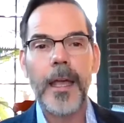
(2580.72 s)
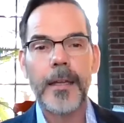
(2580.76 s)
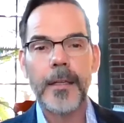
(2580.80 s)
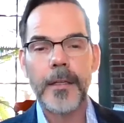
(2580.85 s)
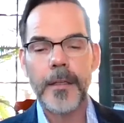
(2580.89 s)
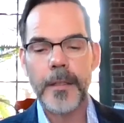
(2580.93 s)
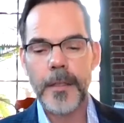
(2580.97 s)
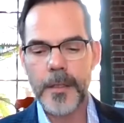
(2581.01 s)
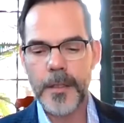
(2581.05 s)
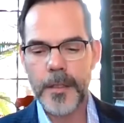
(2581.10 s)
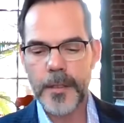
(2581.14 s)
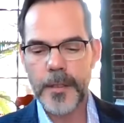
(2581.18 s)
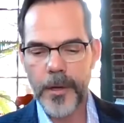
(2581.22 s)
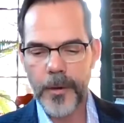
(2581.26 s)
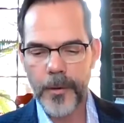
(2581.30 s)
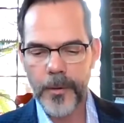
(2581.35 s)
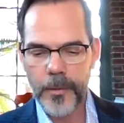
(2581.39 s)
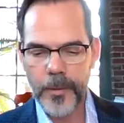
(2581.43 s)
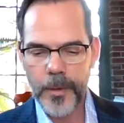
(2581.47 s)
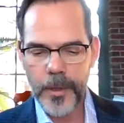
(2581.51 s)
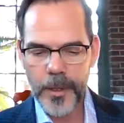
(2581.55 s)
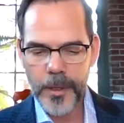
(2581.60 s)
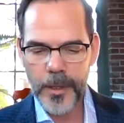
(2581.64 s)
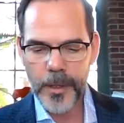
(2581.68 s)
and
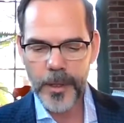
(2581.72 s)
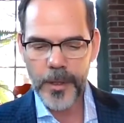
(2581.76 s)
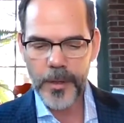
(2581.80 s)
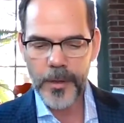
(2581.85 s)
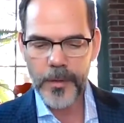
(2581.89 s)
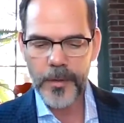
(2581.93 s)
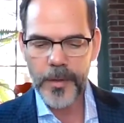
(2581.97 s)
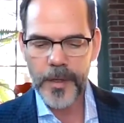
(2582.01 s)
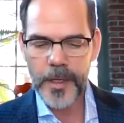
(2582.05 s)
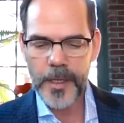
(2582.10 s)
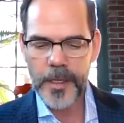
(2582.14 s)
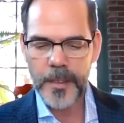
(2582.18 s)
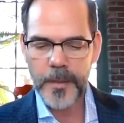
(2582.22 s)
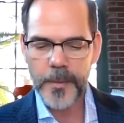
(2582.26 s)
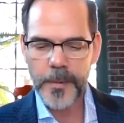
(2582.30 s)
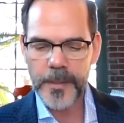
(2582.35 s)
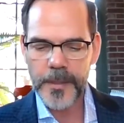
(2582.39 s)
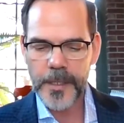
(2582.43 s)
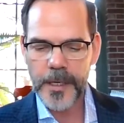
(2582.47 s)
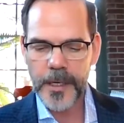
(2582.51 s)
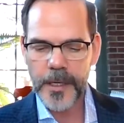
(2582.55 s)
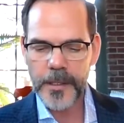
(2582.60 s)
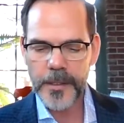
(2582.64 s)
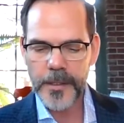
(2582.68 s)
so these
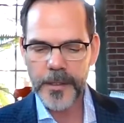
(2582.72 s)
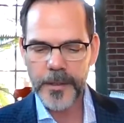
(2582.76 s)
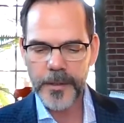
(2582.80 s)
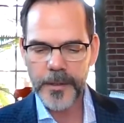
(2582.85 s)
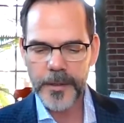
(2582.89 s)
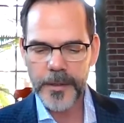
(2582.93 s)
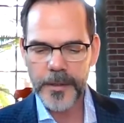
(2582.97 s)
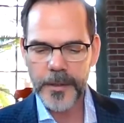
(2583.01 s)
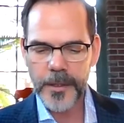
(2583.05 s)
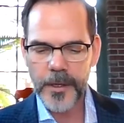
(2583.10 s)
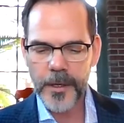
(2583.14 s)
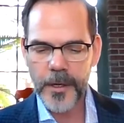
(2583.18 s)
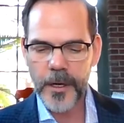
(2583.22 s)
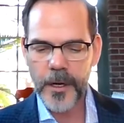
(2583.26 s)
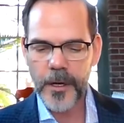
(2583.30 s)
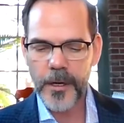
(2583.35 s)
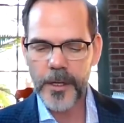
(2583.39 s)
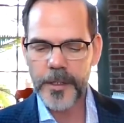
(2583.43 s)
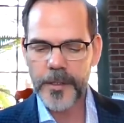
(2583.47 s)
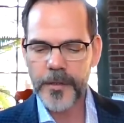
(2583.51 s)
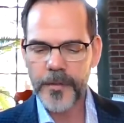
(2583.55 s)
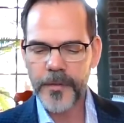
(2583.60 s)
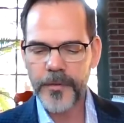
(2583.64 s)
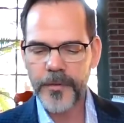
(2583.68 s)
potentials
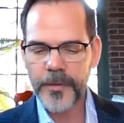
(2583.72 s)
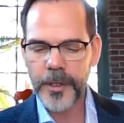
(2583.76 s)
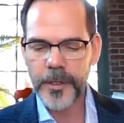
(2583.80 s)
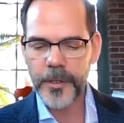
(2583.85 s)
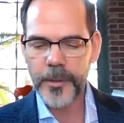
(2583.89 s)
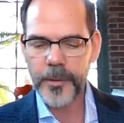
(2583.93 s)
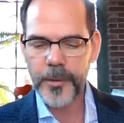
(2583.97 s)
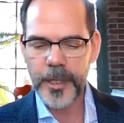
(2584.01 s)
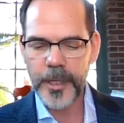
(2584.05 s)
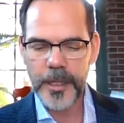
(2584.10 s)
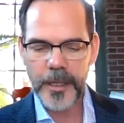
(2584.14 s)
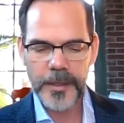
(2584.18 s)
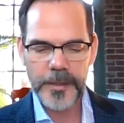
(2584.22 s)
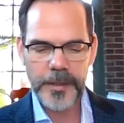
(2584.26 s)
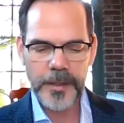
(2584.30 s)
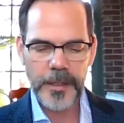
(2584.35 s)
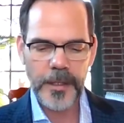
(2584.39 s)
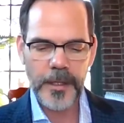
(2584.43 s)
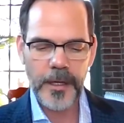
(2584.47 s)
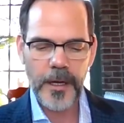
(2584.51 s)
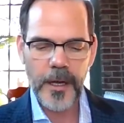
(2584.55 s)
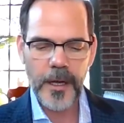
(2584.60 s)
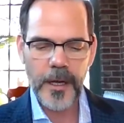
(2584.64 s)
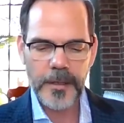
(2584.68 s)
are as fluid as the
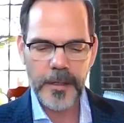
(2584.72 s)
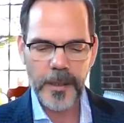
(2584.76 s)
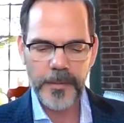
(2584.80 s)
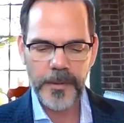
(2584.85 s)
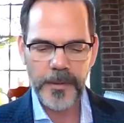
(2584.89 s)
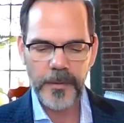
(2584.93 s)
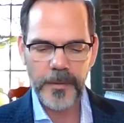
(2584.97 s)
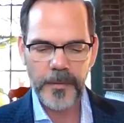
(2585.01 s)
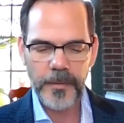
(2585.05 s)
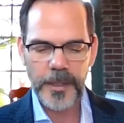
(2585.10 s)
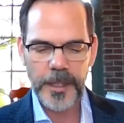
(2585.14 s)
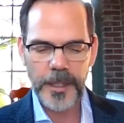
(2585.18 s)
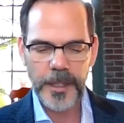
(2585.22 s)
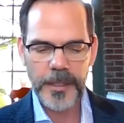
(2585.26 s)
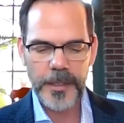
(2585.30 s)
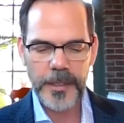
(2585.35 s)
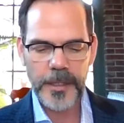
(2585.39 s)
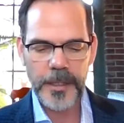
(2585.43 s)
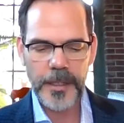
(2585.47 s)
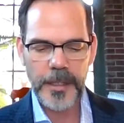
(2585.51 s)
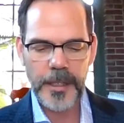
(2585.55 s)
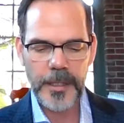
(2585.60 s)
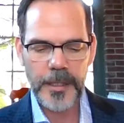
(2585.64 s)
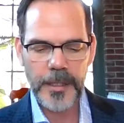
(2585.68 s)
concept of
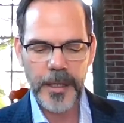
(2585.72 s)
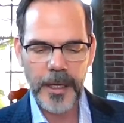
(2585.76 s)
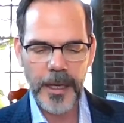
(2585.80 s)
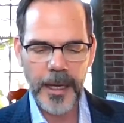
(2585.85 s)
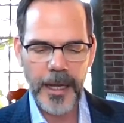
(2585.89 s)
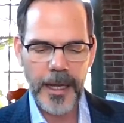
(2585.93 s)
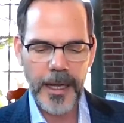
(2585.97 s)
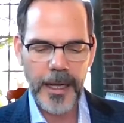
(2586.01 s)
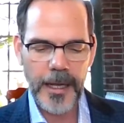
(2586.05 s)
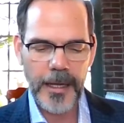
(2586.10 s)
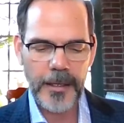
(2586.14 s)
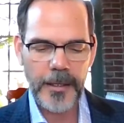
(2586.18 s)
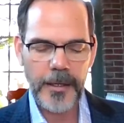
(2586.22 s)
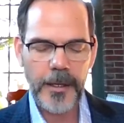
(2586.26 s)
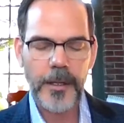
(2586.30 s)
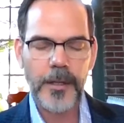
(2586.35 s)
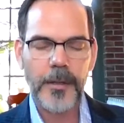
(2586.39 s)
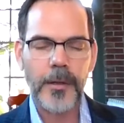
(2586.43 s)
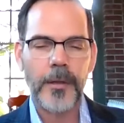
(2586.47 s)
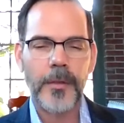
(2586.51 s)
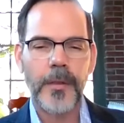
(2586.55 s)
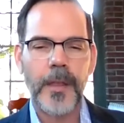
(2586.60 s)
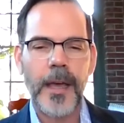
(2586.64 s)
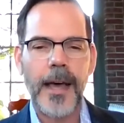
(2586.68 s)
region, and,
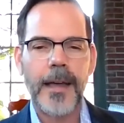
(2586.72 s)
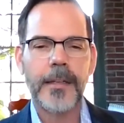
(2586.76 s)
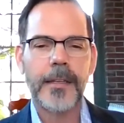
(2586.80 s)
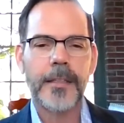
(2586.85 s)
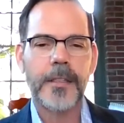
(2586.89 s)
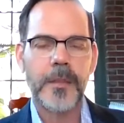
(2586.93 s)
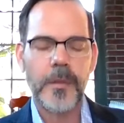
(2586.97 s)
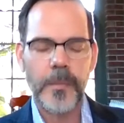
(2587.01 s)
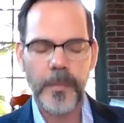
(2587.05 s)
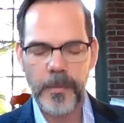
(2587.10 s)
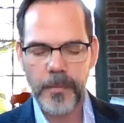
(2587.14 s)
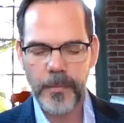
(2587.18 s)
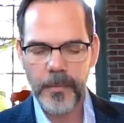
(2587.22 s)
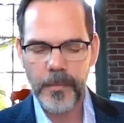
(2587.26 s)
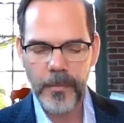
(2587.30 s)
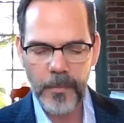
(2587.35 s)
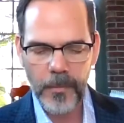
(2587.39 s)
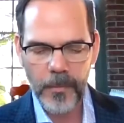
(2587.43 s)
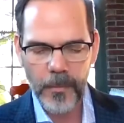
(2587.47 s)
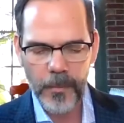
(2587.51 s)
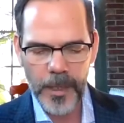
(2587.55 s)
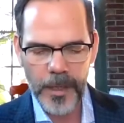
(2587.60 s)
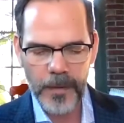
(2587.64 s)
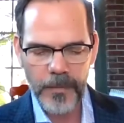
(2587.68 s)
and that has
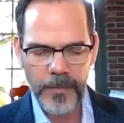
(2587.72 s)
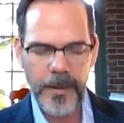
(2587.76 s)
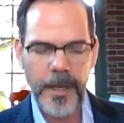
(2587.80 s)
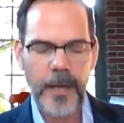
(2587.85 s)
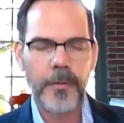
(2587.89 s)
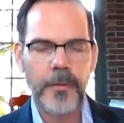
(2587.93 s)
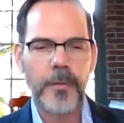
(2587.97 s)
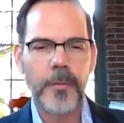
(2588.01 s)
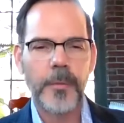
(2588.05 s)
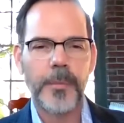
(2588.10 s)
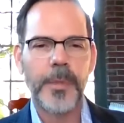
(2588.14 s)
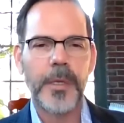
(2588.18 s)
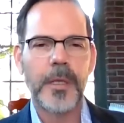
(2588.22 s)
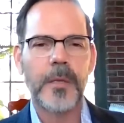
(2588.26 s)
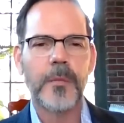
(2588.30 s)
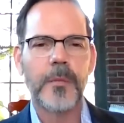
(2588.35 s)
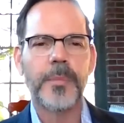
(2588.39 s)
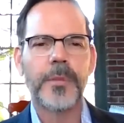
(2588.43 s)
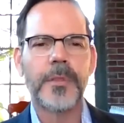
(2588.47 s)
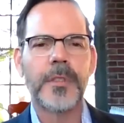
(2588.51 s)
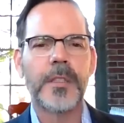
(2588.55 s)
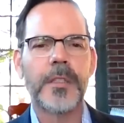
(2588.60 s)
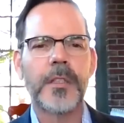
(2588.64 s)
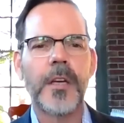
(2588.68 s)
we found been
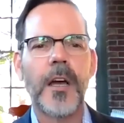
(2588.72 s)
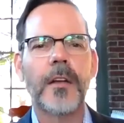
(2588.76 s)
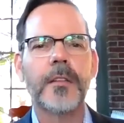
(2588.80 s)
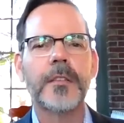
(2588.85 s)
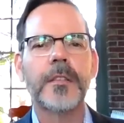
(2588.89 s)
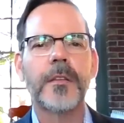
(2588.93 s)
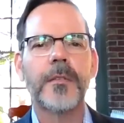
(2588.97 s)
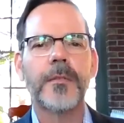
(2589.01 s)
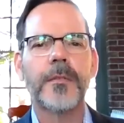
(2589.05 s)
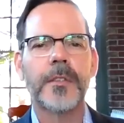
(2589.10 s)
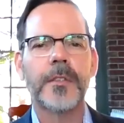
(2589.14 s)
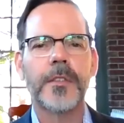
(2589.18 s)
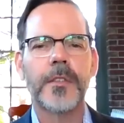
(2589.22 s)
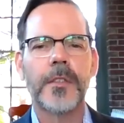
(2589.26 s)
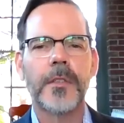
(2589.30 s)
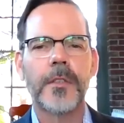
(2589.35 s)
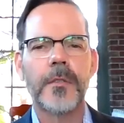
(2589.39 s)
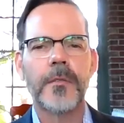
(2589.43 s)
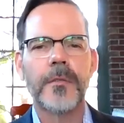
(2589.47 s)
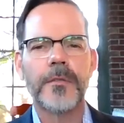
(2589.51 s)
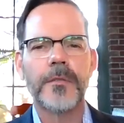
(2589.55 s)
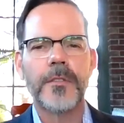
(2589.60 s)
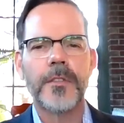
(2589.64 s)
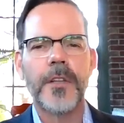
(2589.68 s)
productive in
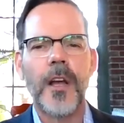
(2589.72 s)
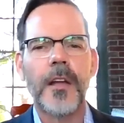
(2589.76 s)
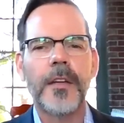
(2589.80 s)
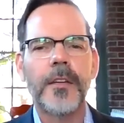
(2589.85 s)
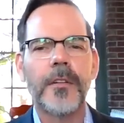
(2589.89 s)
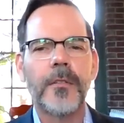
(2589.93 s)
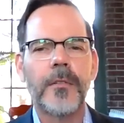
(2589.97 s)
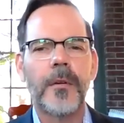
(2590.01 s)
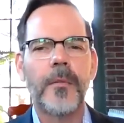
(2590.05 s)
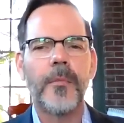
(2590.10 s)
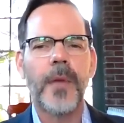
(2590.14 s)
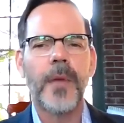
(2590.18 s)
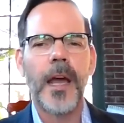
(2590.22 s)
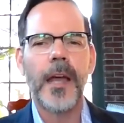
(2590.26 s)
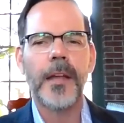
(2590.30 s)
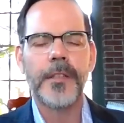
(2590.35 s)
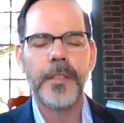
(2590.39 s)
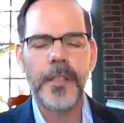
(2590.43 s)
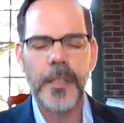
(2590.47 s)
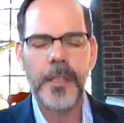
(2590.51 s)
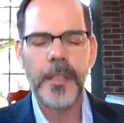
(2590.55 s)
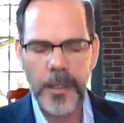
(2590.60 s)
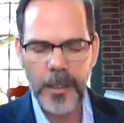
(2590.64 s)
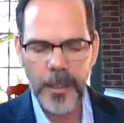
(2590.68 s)
terms of trying to
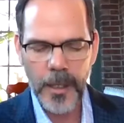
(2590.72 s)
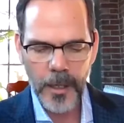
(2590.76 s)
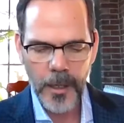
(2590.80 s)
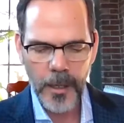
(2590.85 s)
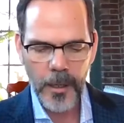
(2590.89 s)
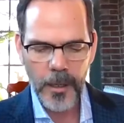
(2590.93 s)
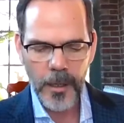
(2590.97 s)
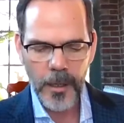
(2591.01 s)
imagine